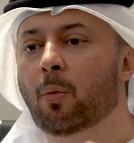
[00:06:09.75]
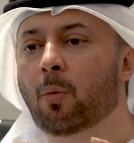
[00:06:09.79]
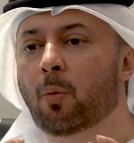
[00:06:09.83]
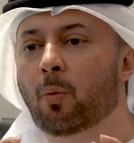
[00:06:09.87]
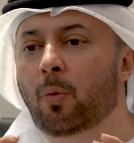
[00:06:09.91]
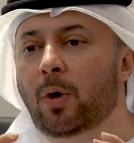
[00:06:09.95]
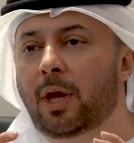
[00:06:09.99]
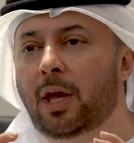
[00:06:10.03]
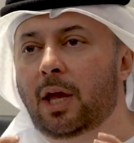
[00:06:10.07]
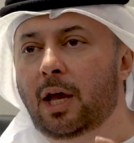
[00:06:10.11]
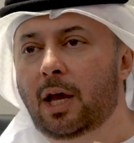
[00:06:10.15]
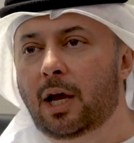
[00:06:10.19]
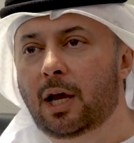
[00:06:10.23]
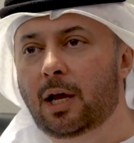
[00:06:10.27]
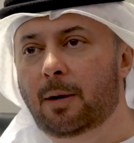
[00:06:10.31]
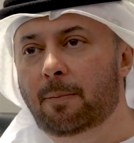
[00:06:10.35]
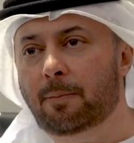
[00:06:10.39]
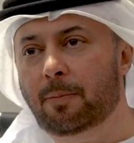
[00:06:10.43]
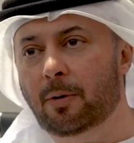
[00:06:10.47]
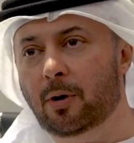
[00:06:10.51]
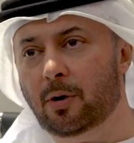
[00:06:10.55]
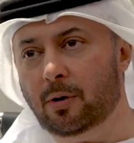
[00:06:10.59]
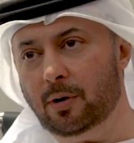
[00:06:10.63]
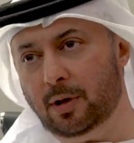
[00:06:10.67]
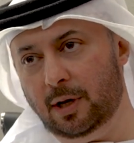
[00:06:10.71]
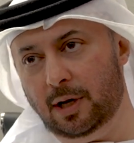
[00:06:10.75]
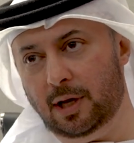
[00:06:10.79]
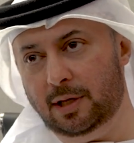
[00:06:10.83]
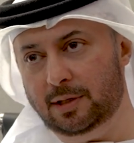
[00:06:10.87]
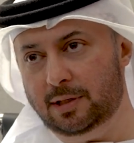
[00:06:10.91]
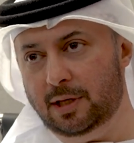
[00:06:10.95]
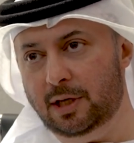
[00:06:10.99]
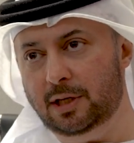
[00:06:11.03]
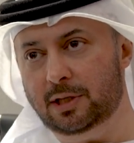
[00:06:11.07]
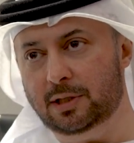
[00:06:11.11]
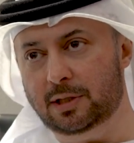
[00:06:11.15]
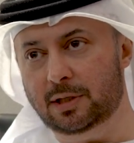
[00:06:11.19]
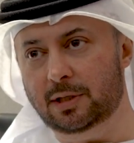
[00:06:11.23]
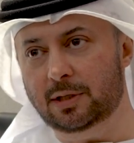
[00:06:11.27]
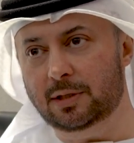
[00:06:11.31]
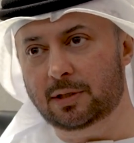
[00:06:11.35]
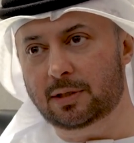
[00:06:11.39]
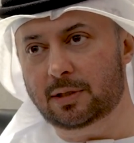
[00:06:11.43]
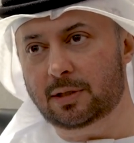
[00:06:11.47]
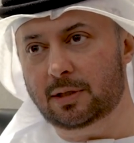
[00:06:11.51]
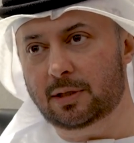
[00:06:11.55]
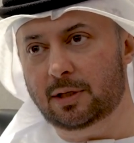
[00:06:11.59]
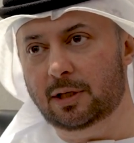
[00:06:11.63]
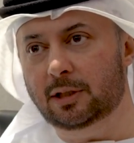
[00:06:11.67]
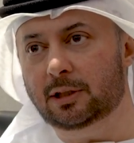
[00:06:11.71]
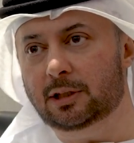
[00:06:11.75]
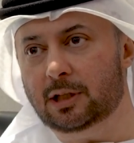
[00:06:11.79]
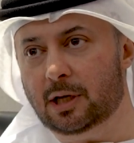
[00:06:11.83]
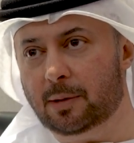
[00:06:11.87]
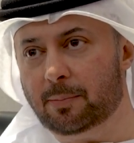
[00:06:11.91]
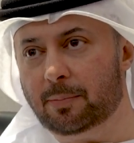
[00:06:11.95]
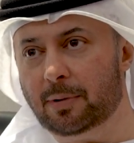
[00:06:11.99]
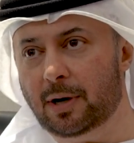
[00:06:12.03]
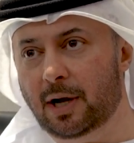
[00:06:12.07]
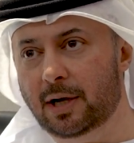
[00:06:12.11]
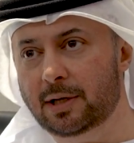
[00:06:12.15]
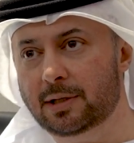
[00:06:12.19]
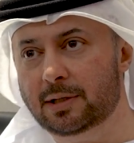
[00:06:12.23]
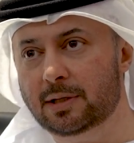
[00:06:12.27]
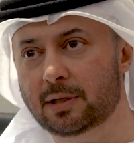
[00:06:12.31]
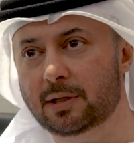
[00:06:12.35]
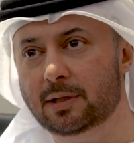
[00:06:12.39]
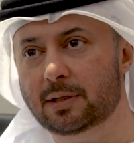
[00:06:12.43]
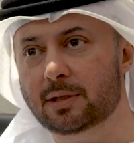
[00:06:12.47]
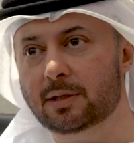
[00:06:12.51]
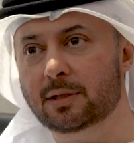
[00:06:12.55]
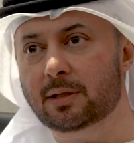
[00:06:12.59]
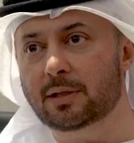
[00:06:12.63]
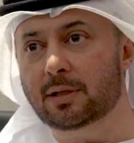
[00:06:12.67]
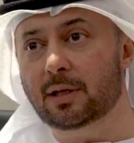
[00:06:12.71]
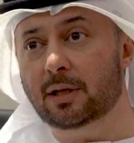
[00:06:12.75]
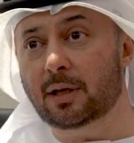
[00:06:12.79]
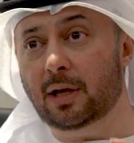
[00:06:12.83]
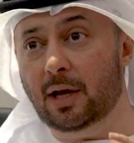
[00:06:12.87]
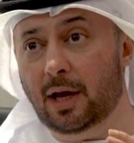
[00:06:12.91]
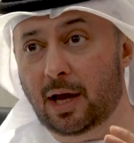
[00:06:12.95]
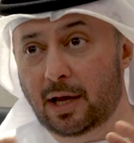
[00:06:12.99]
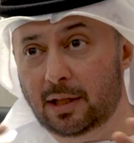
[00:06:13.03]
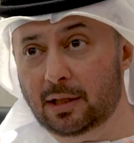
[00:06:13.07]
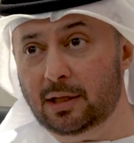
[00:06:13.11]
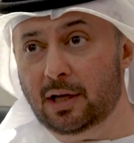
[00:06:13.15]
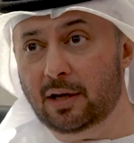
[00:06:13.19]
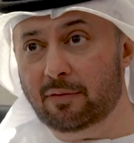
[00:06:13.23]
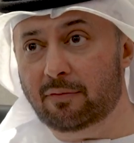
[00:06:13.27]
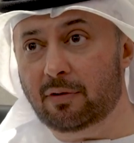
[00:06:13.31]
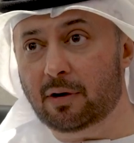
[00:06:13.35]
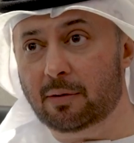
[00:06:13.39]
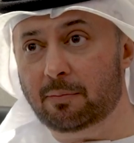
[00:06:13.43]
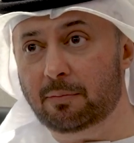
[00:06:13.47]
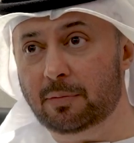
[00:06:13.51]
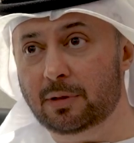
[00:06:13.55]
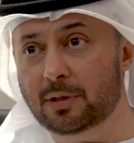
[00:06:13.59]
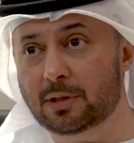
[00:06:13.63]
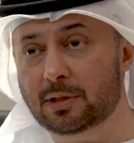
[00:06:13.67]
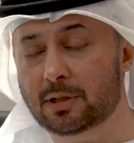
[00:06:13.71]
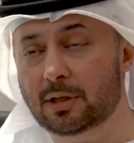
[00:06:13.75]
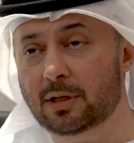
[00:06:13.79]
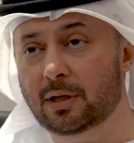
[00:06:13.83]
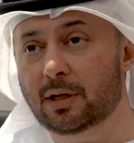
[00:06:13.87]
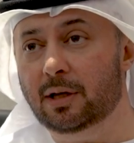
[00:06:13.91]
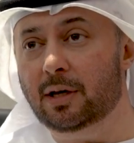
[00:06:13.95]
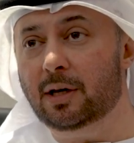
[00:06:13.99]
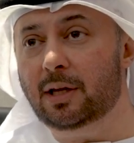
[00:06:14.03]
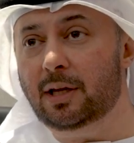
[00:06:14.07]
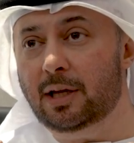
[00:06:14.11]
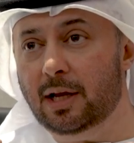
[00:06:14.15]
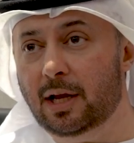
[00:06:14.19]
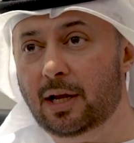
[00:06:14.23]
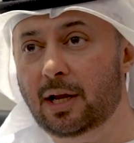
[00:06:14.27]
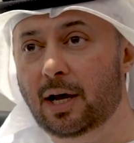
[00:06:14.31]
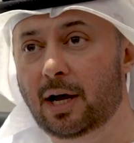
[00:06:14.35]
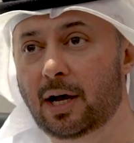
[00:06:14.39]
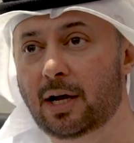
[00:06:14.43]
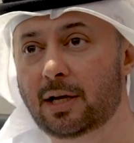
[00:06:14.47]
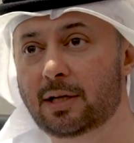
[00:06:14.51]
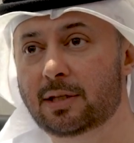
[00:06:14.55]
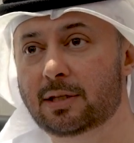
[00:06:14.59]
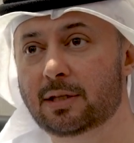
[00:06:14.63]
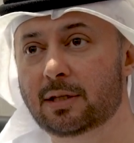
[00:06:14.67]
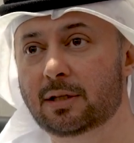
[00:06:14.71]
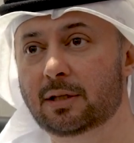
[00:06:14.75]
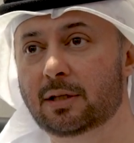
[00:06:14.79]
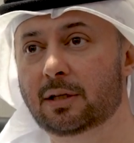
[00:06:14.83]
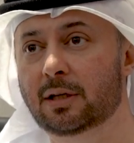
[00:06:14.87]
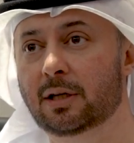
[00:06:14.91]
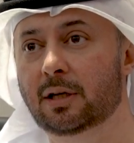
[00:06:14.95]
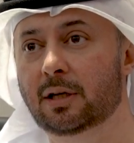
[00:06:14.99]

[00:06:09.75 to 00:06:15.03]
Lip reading: we help organizations, enterprises, and governments realize